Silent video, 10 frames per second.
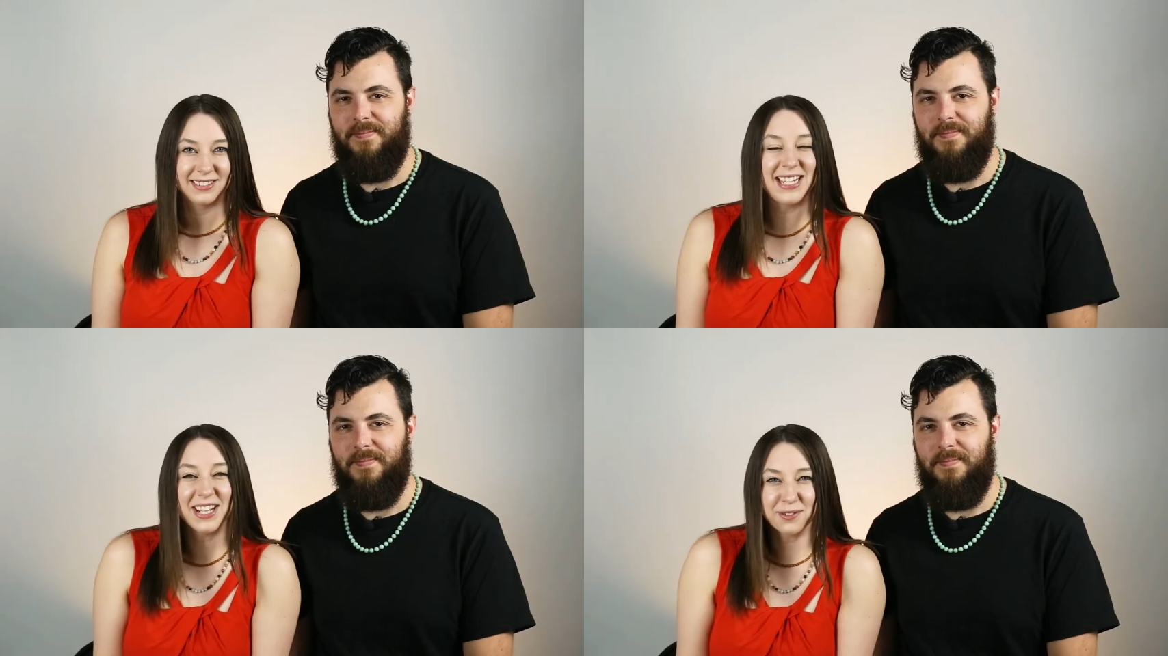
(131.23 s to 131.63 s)

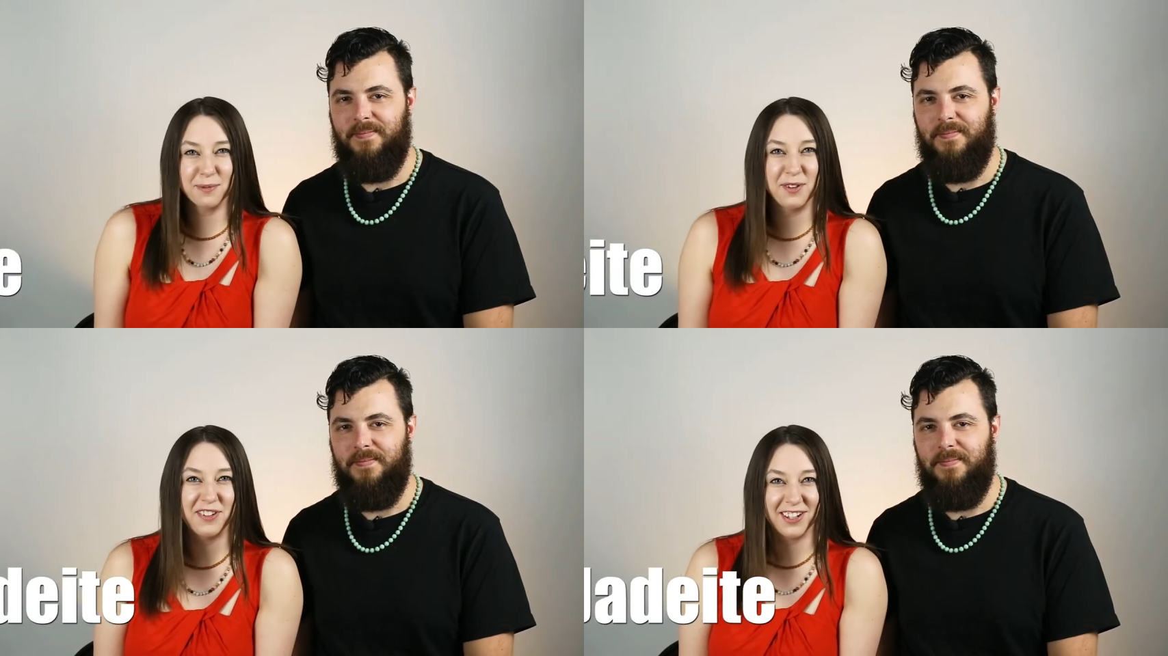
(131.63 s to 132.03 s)
Speaker 1: Next, we're
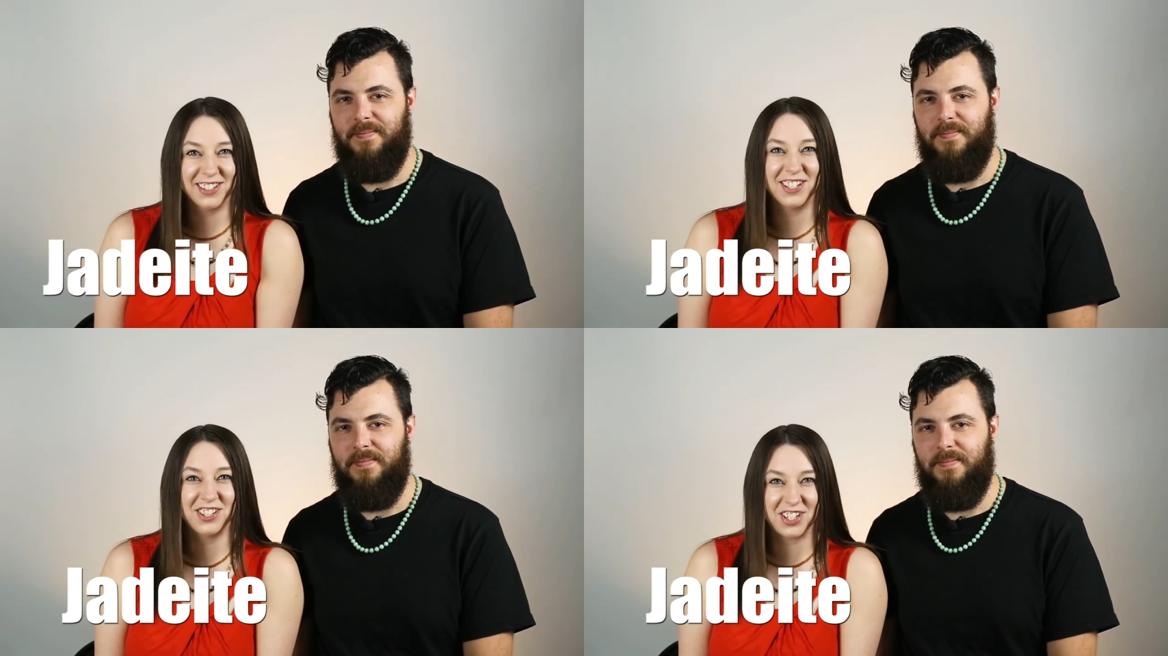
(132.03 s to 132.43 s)
moving
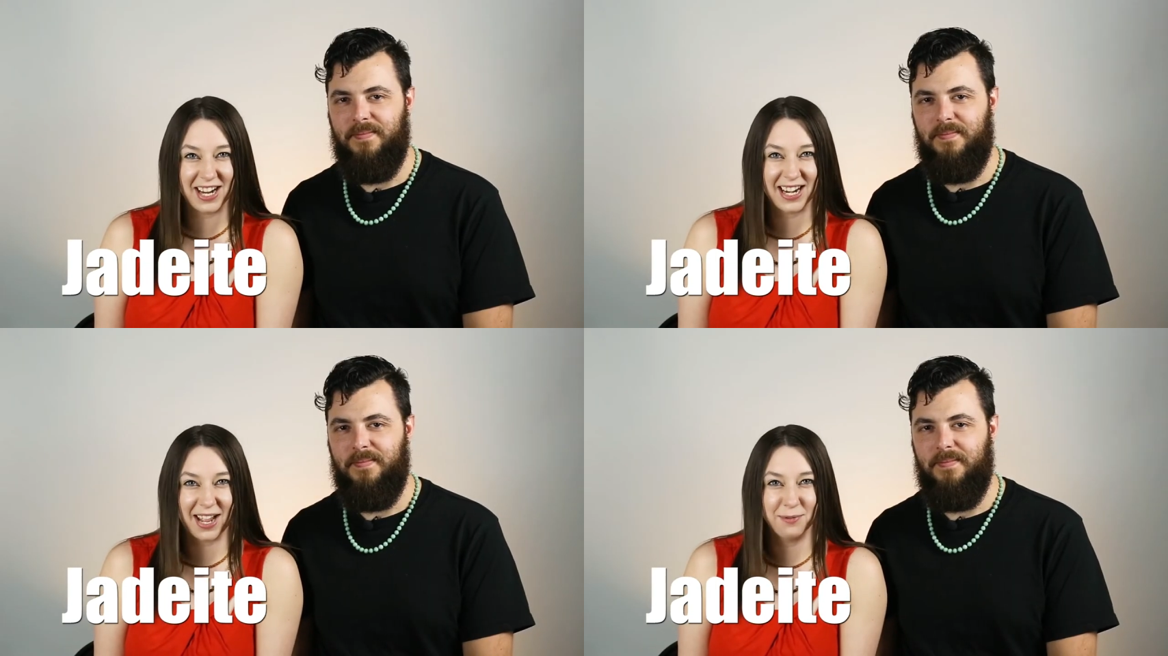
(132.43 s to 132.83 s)
on to
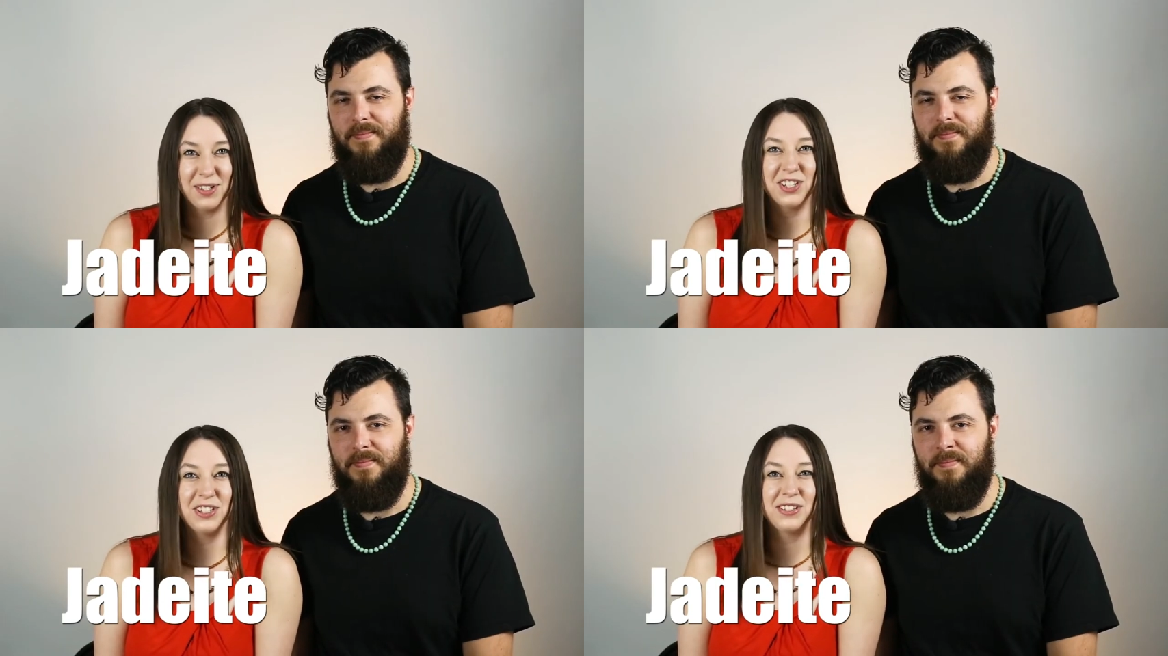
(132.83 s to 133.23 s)
jadeite,
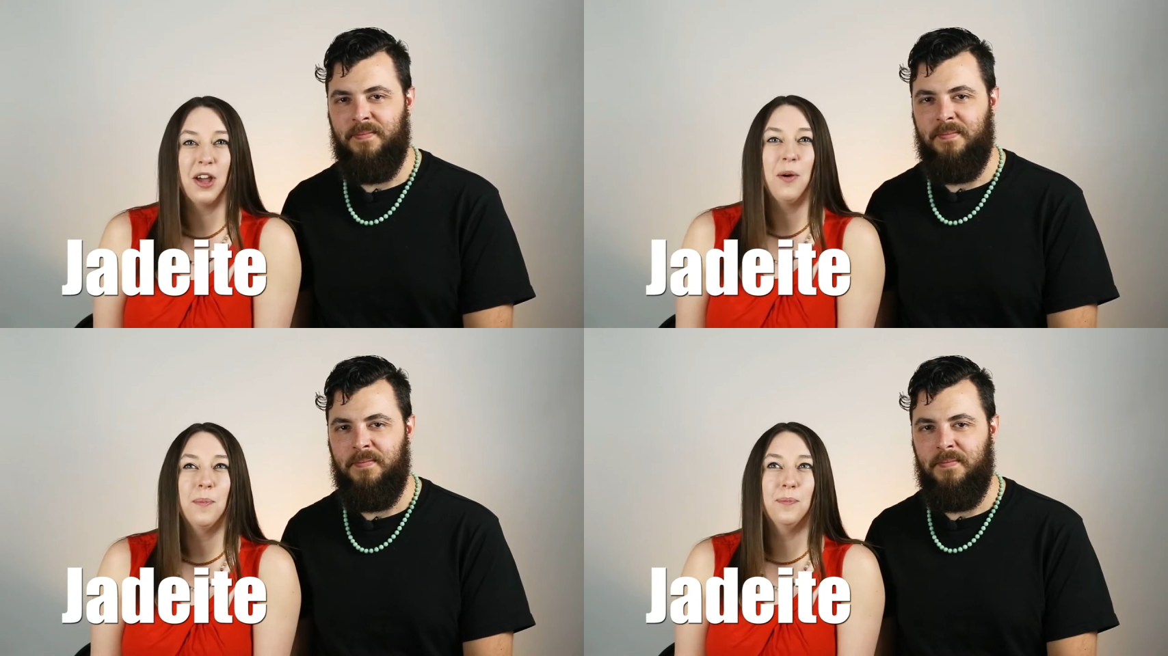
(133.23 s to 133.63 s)
which is
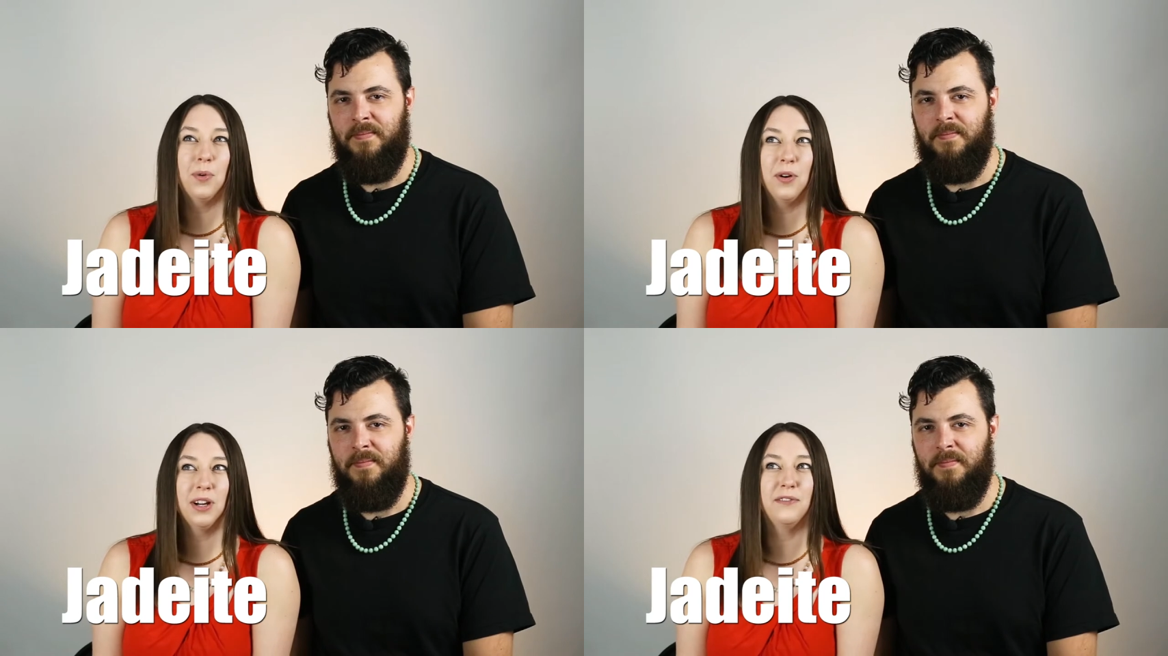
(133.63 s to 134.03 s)

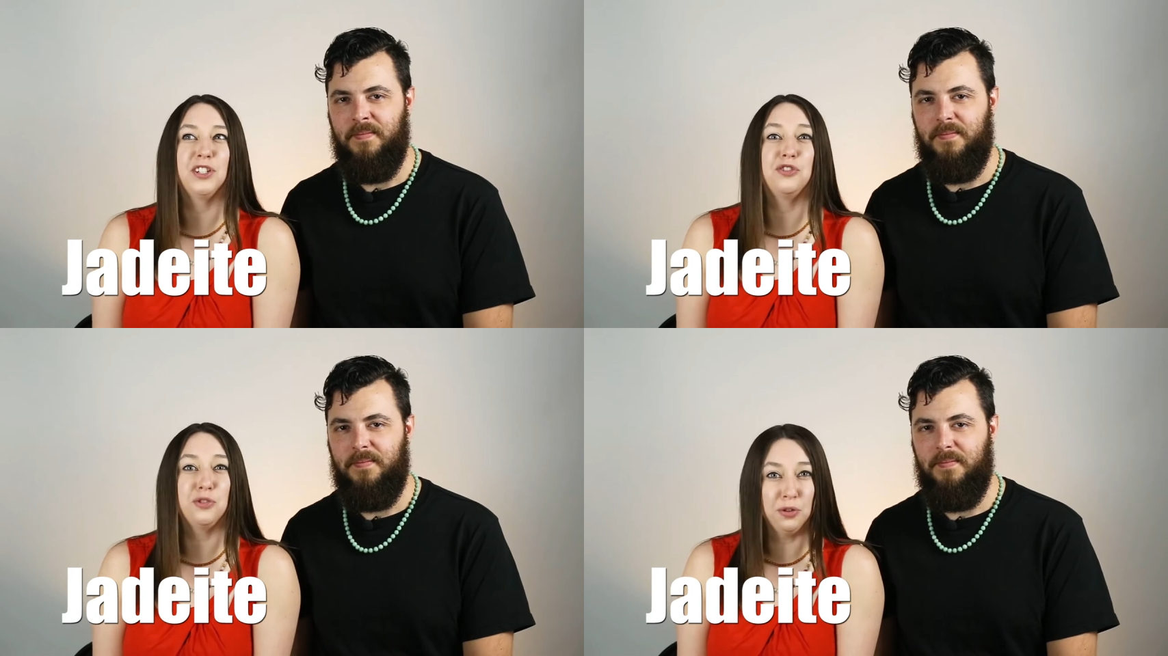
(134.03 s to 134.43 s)
more of
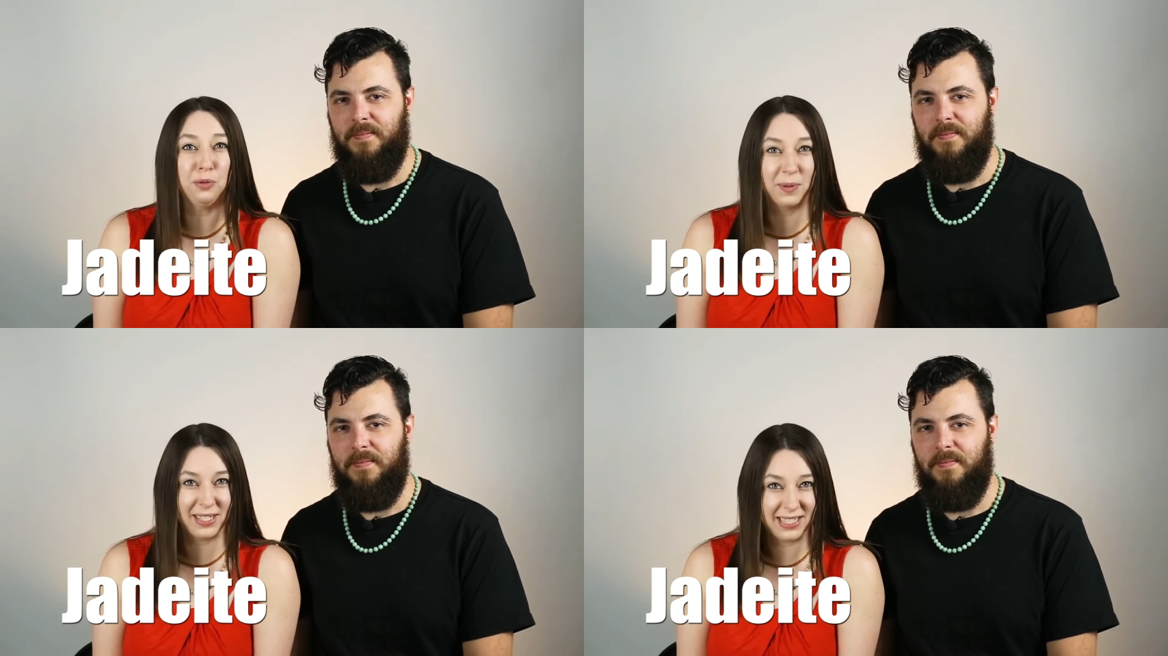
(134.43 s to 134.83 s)
a
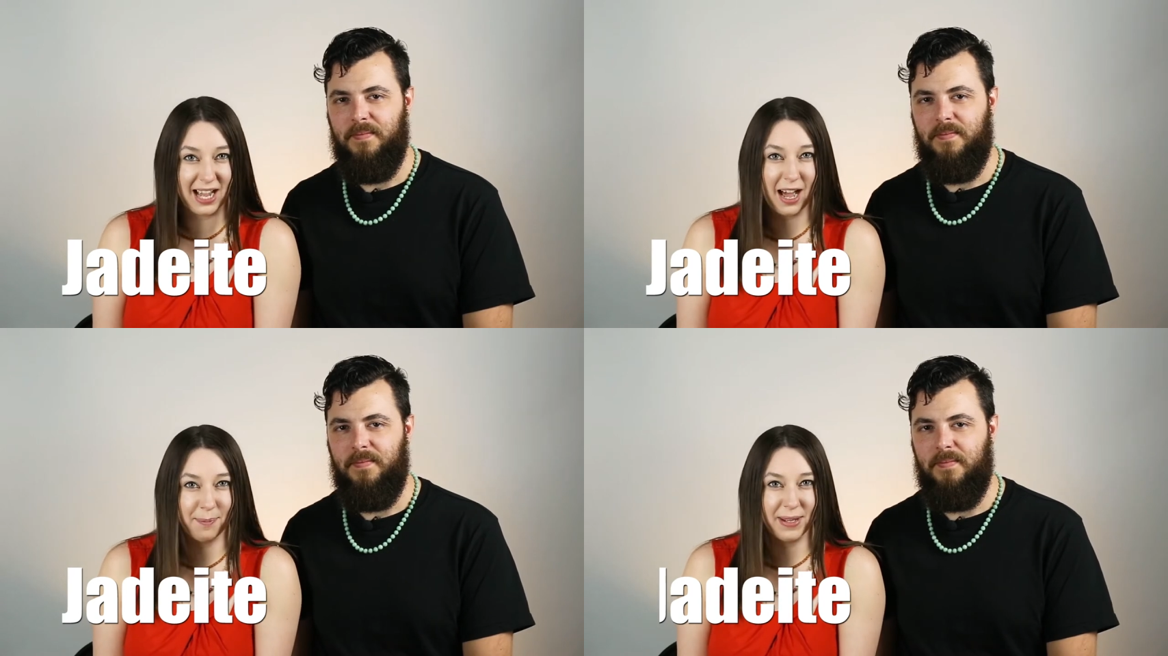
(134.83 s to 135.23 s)
jewelry
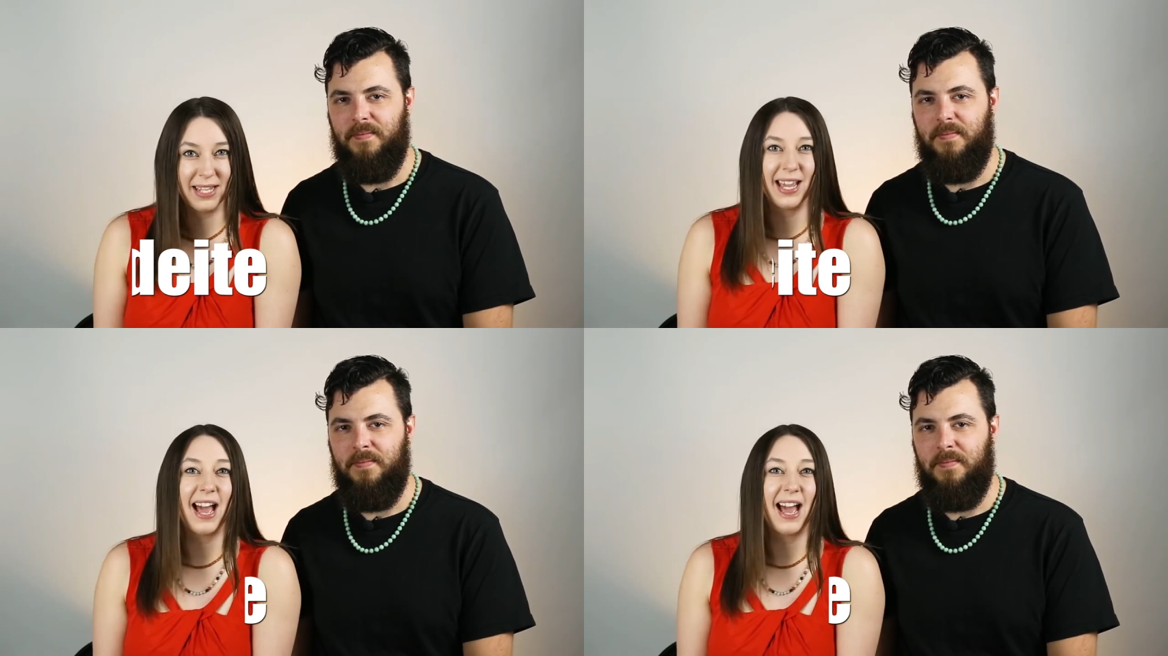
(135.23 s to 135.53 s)
topic,